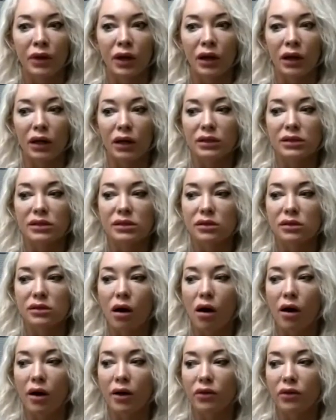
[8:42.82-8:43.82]
it's
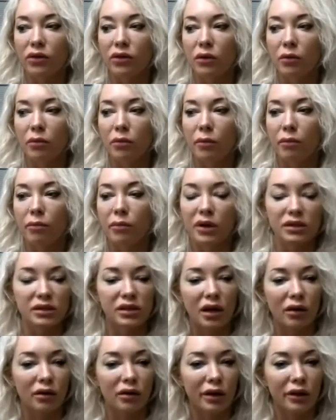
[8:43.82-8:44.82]
not the
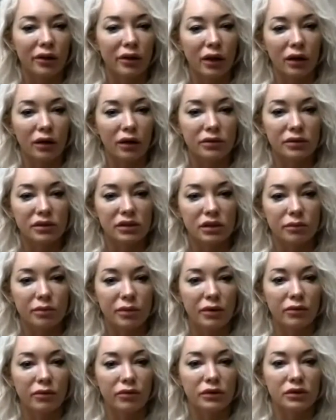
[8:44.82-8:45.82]
mentality that used to
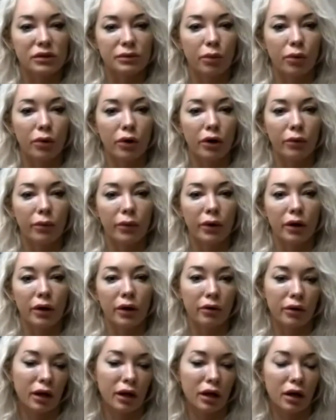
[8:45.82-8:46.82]
be with the sport where
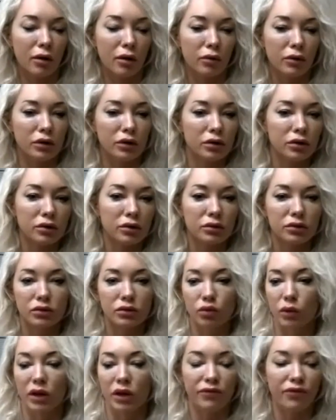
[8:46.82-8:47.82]
okay when you're
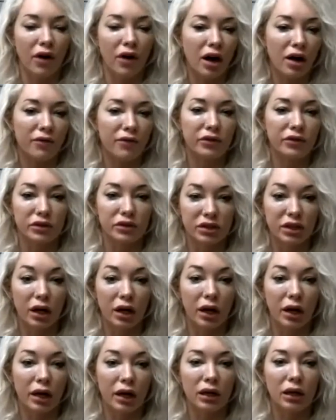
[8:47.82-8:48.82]
25 you're
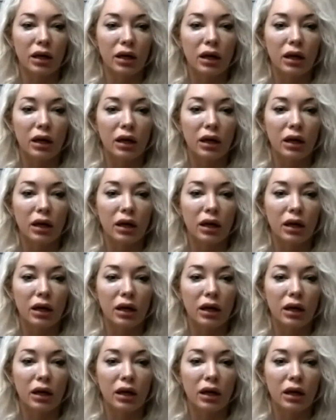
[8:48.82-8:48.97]
done